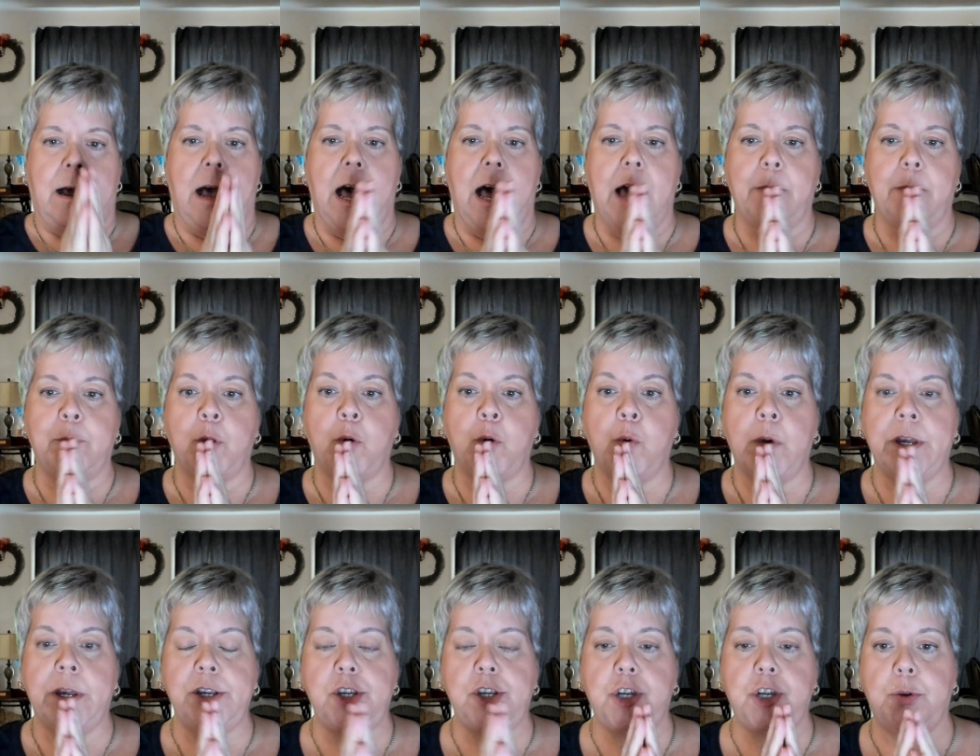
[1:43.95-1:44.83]
I'm
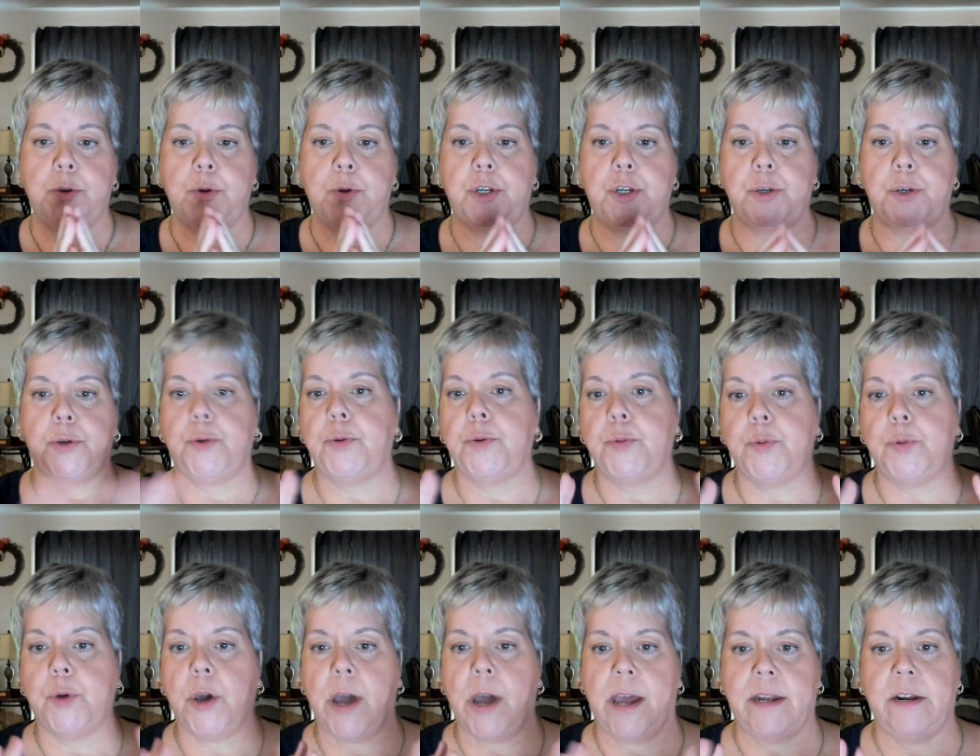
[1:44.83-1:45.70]
going to do
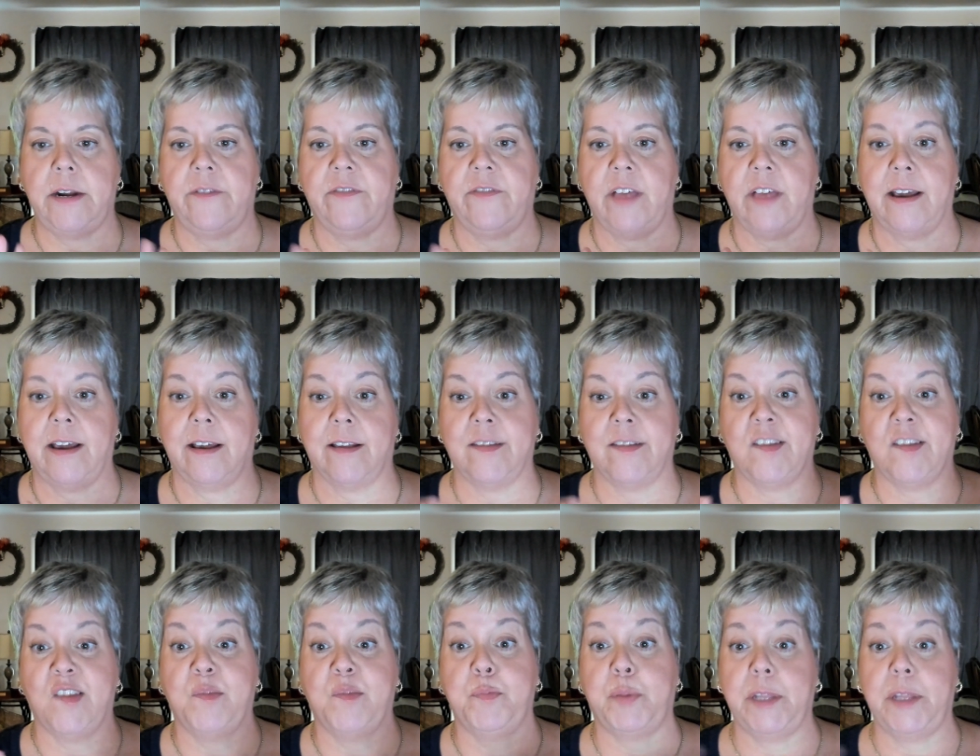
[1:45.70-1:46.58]
kind of like a
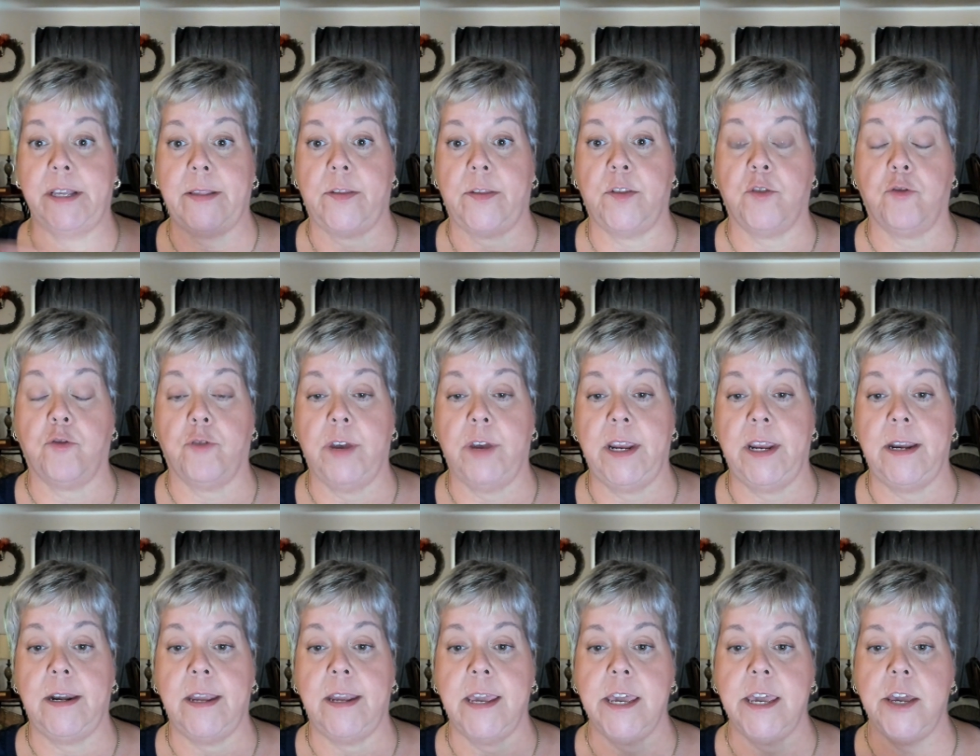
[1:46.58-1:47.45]
split
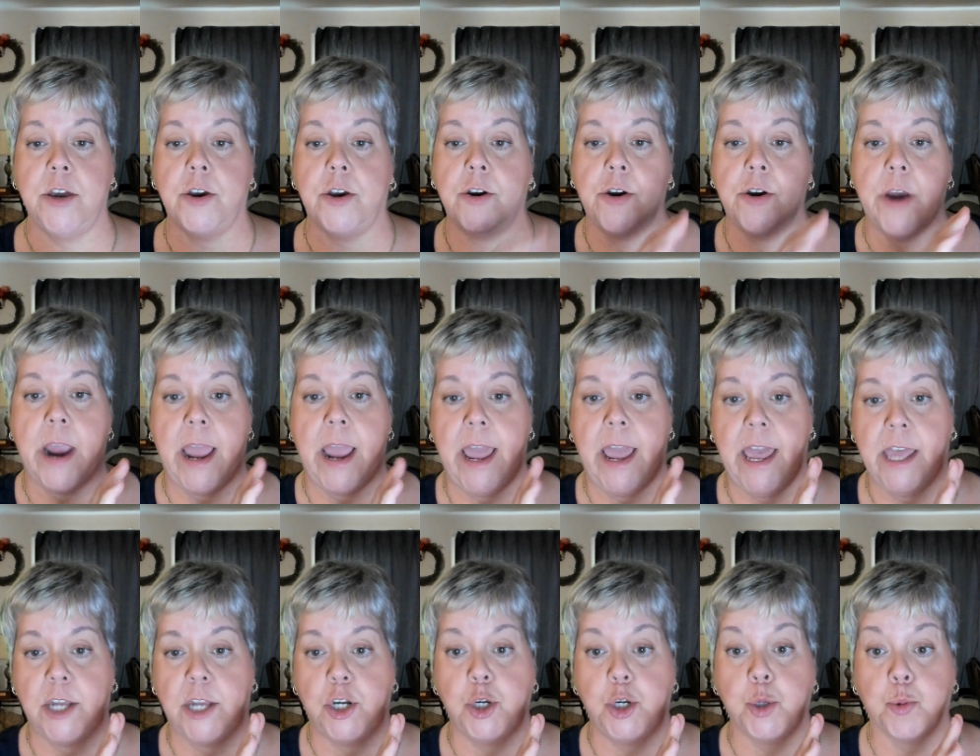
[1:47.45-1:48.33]
screen here
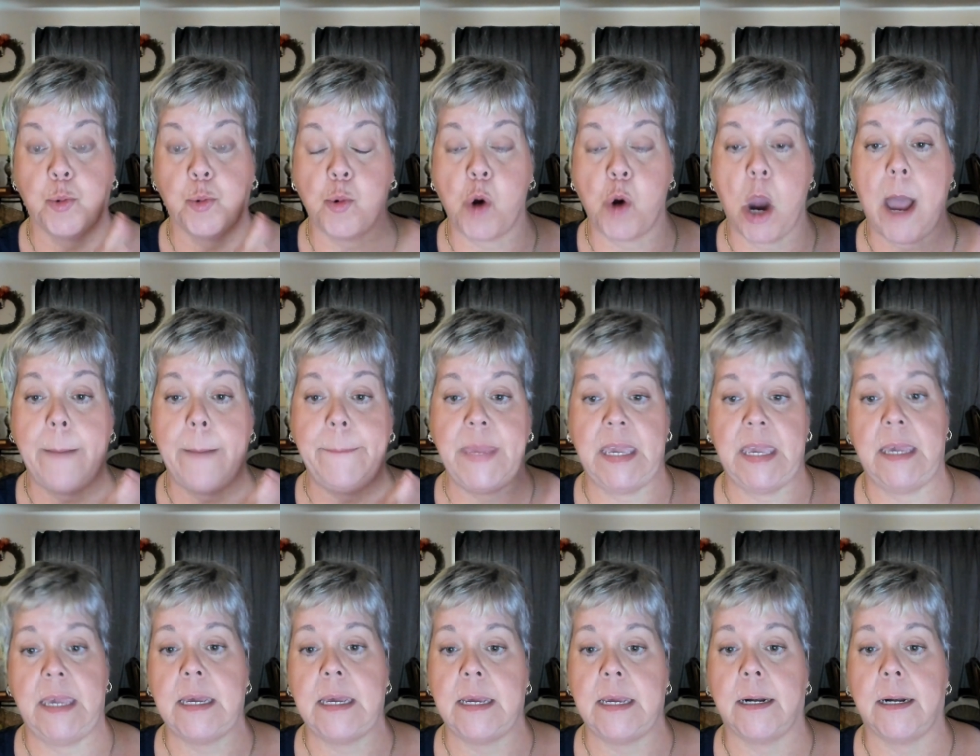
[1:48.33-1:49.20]
and drop
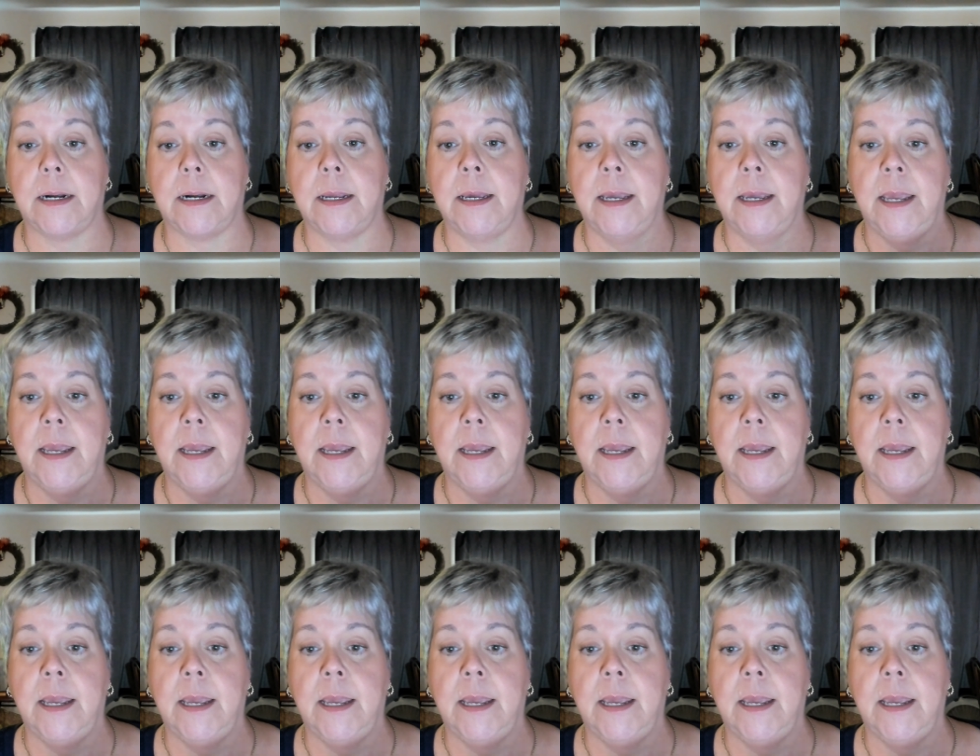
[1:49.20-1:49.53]
in